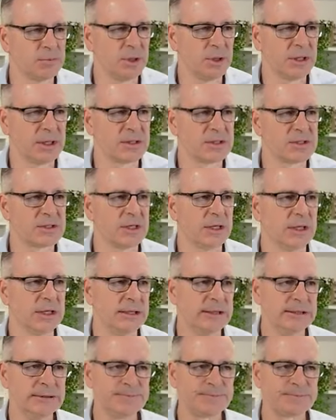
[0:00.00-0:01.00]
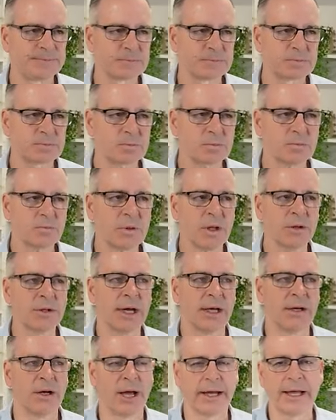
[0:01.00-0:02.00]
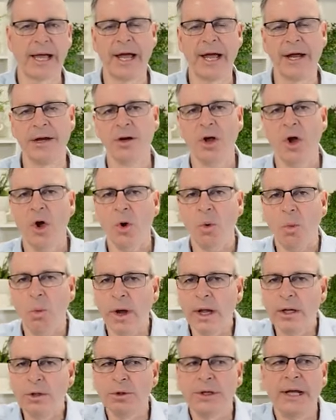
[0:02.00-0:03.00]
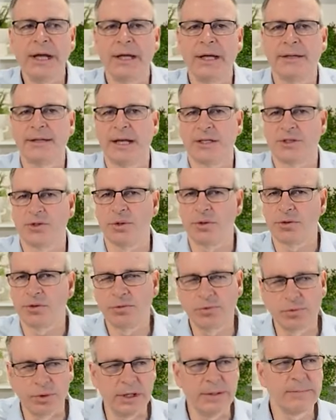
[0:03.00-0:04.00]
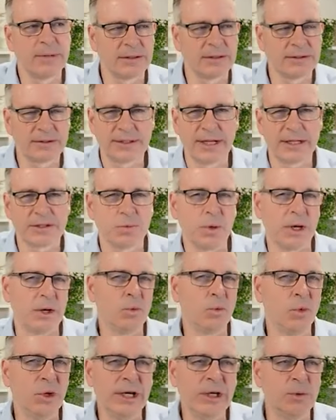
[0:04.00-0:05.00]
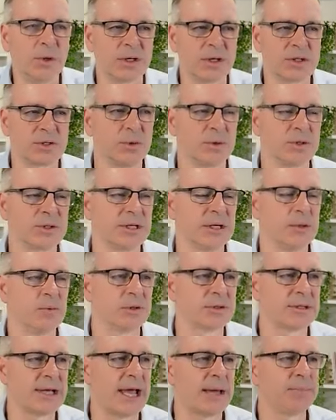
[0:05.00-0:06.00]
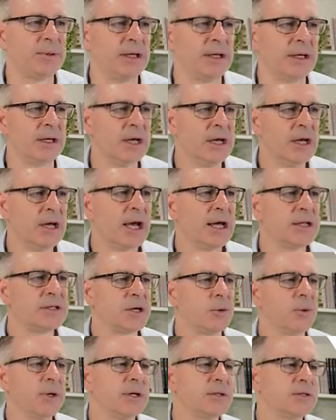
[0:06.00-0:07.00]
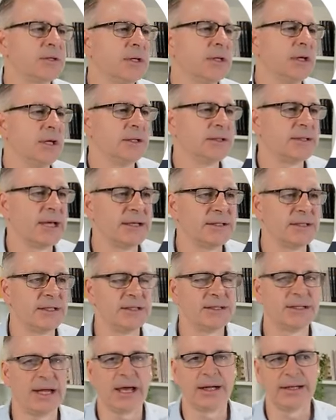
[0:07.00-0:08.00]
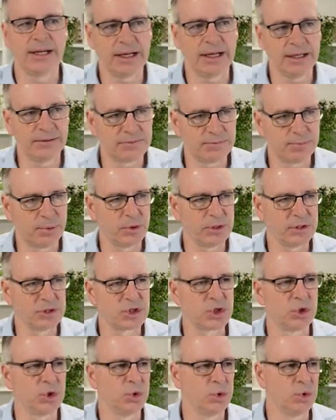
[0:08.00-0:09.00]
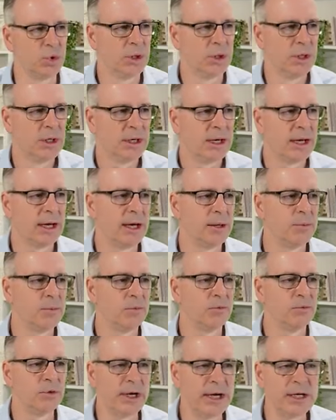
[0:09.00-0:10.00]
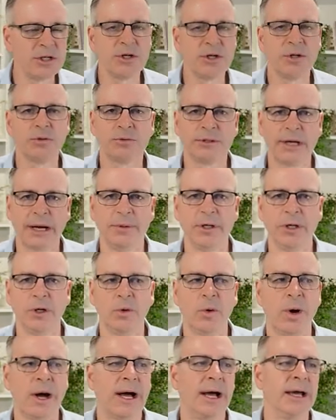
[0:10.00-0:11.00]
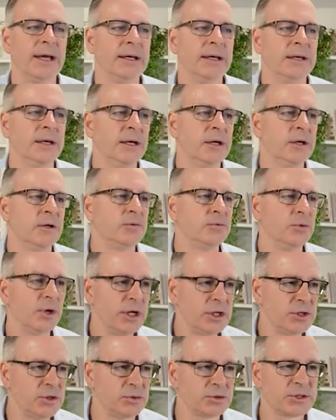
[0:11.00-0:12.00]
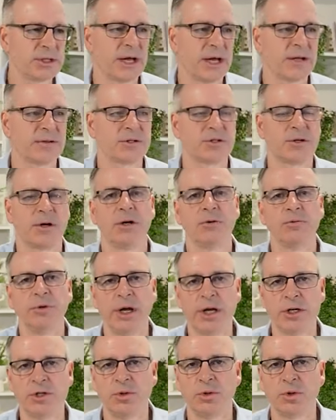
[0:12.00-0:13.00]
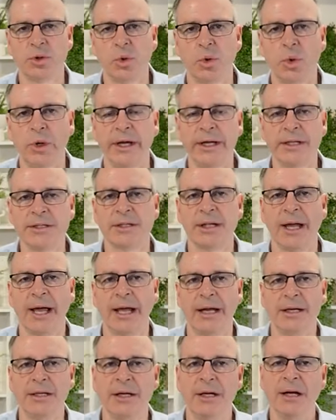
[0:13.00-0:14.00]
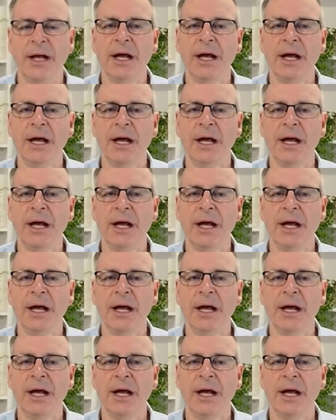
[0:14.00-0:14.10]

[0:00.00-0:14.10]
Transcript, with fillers: and we can see that again we're looking at that sort of three month that's where we want to sort of see what's happening and so we can see tassie's down negative 0.2 um, regional wa regional south australia regional queensland